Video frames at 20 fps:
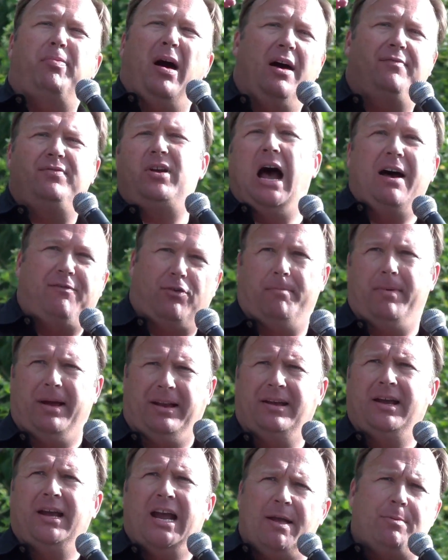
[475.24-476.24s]
above
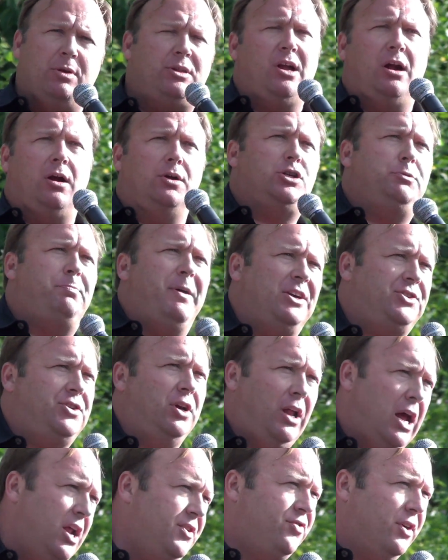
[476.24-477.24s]
government and that there are
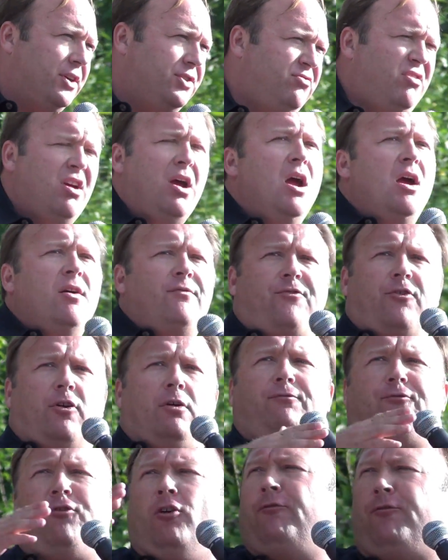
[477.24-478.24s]
special interests.
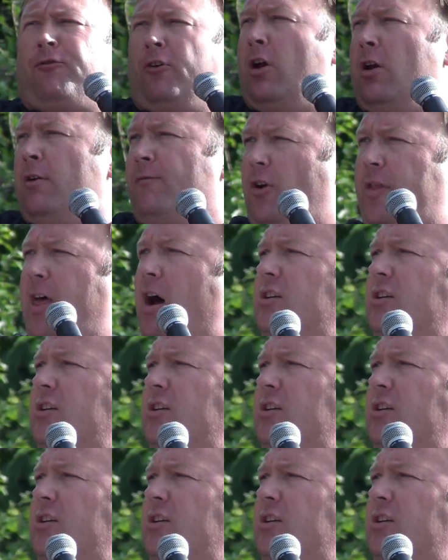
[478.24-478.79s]
For